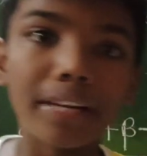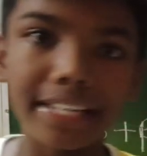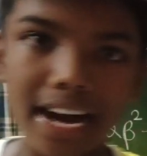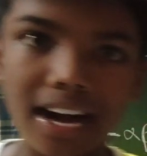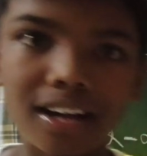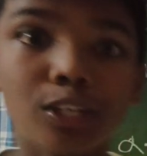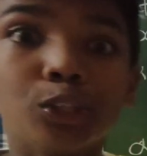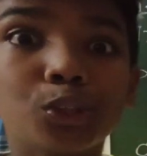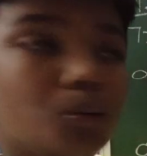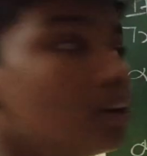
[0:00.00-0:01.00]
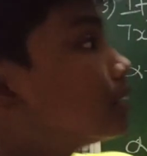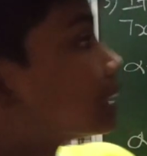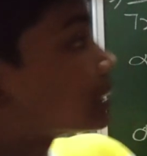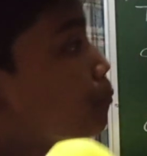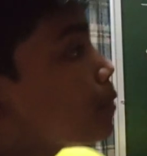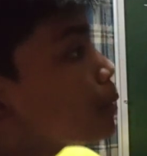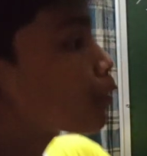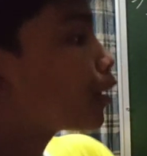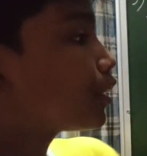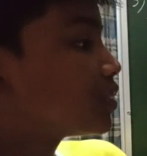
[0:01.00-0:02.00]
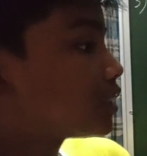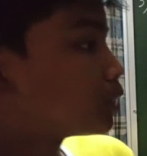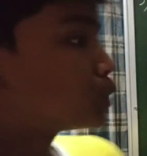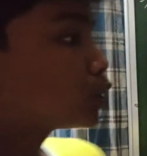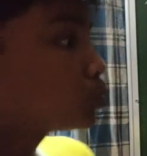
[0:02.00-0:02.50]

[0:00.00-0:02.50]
beta. So the sum and product of the terms are